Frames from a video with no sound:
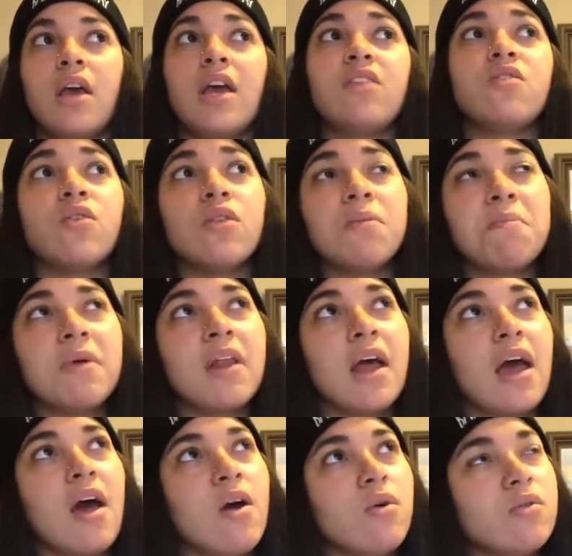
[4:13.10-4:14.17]
It's only been
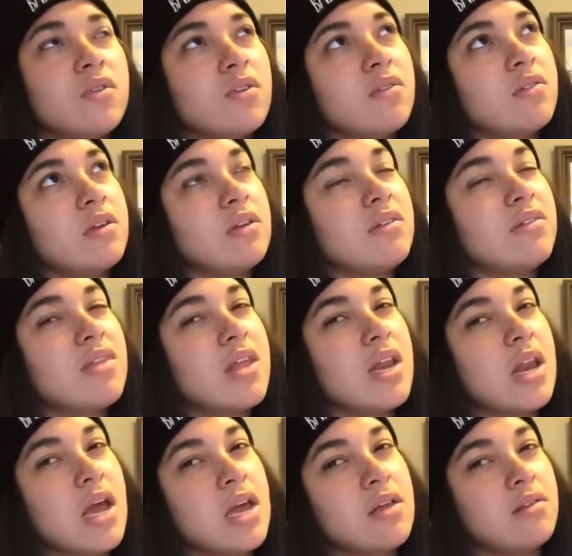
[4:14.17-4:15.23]
out since the
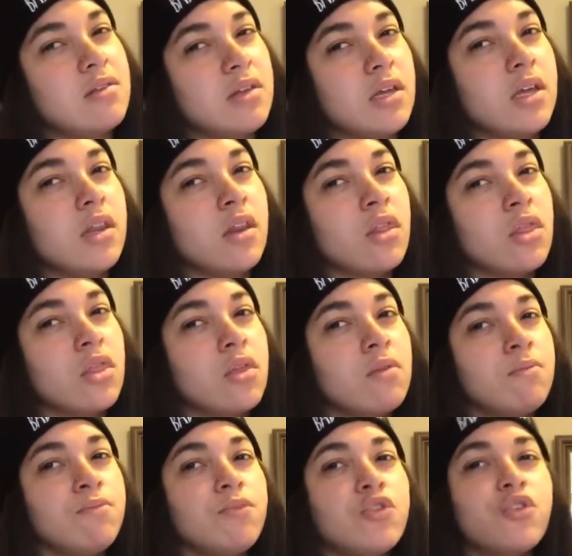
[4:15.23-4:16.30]
nineteenth.
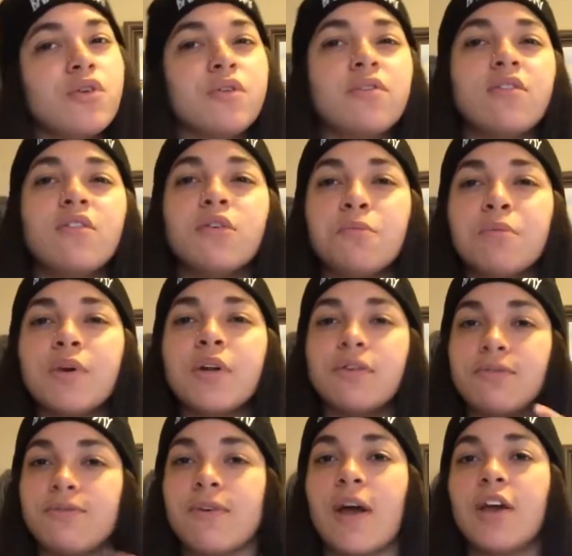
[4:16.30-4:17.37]
So it's still pretty
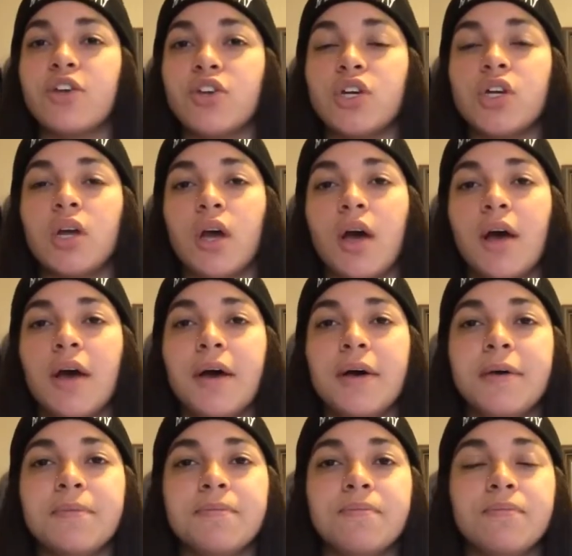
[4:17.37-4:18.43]
fresh.
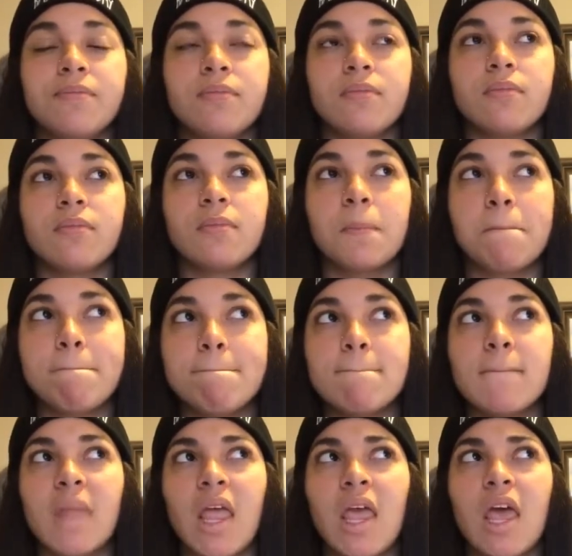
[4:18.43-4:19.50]
Um,
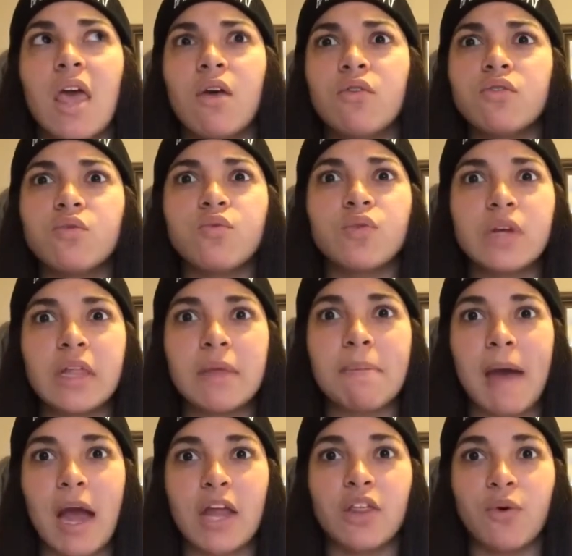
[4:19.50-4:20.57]
it was really
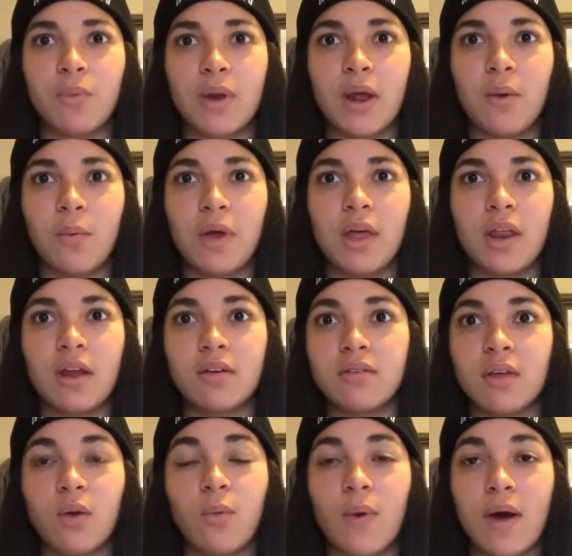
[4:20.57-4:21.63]
packed though when I went. I
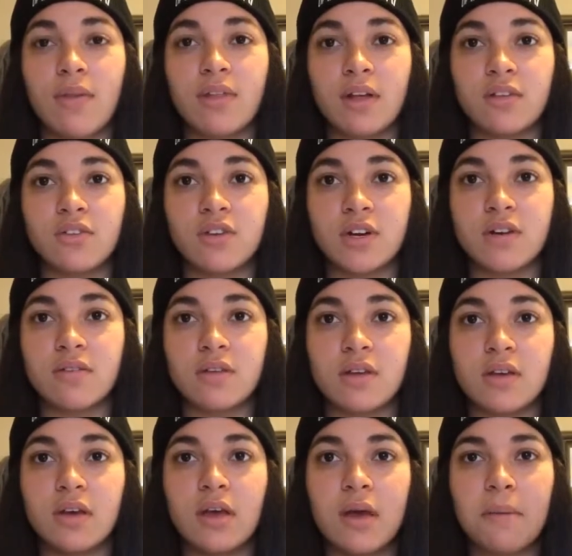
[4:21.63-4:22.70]
was like, wow, that's
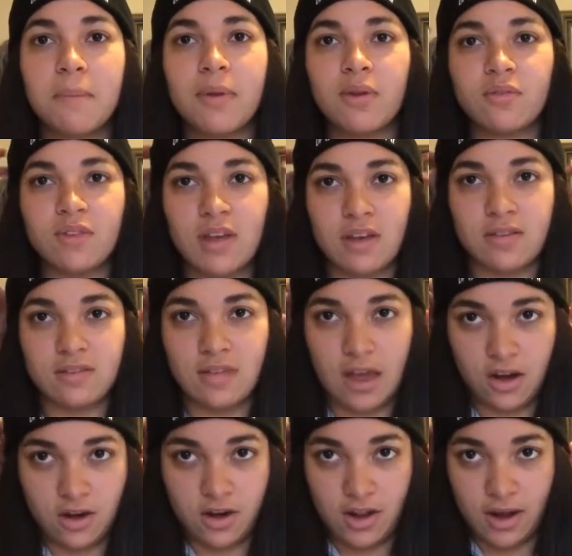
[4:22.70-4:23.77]
crazy. But it was like
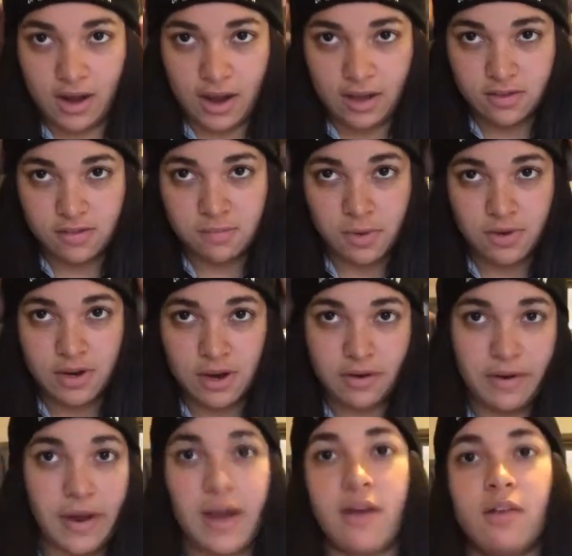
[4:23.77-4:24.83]
Saturday night, small town
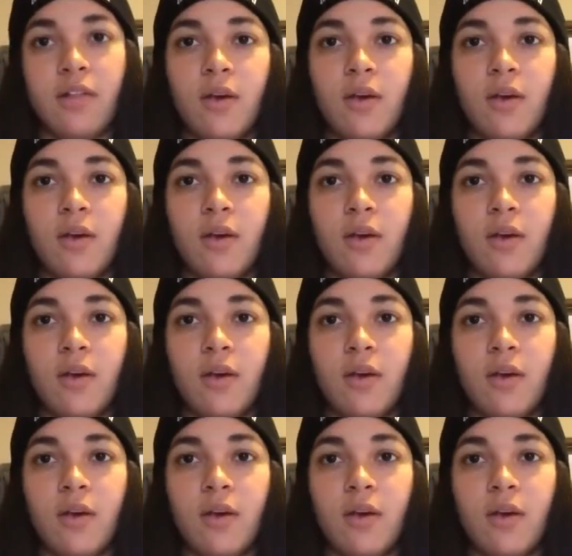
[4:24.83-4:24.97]
Ohio.